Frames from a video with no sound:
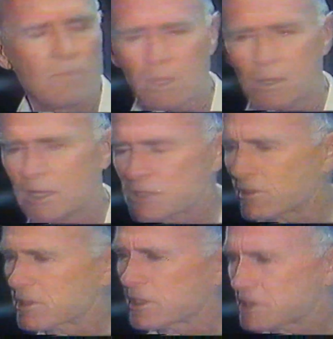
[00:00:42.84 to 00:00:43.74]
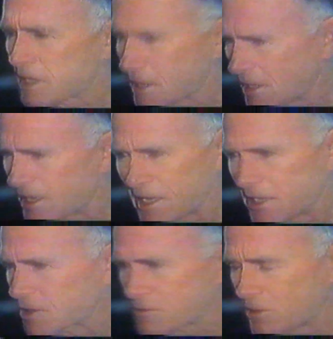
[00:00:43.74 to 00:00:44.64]
That's what they say the
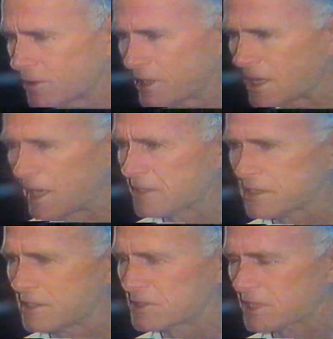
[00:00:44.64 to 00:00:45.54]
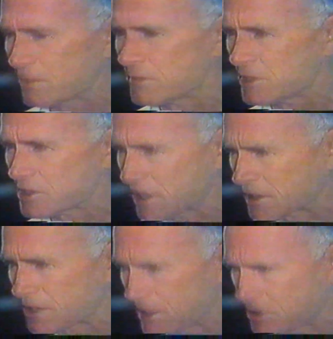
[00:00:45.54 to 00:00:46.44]
latest rule in 1976.
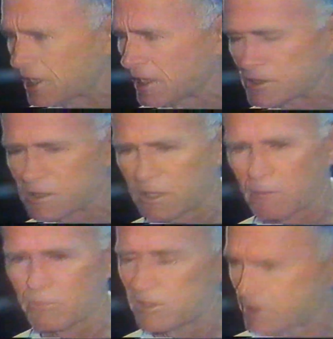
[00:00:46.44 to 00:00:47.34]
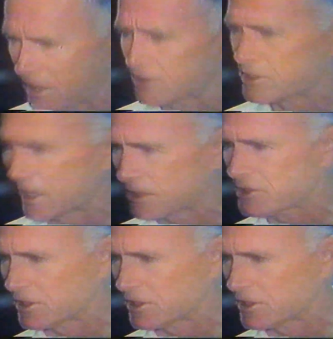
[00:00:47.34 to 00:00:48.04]
They changed it. It'll be changed next